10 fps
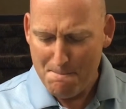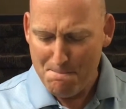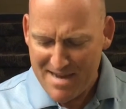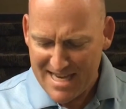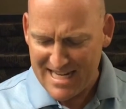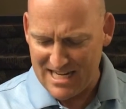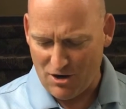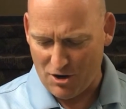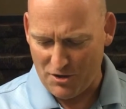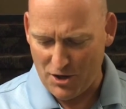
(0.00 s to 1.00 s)

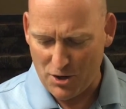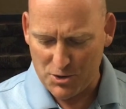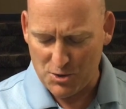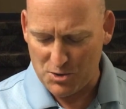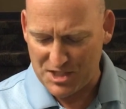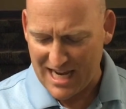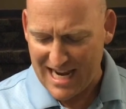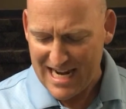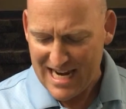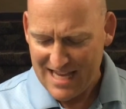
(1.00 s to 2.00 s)
Many are those who
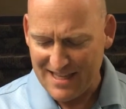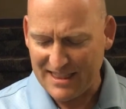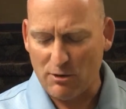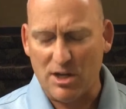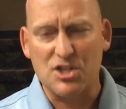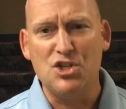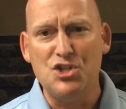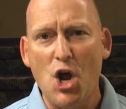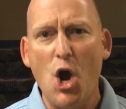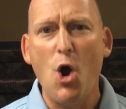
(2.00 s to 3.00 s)
say that there is
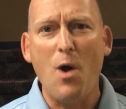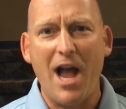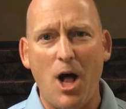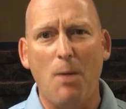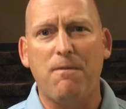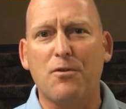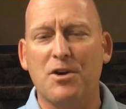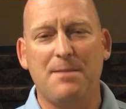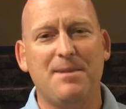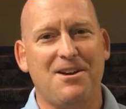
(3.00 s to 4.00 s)
no help
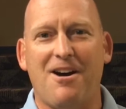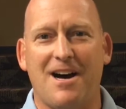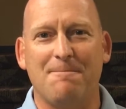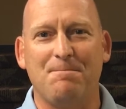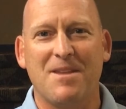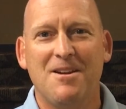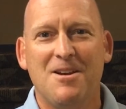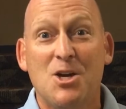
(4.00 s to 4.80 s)
for him in God.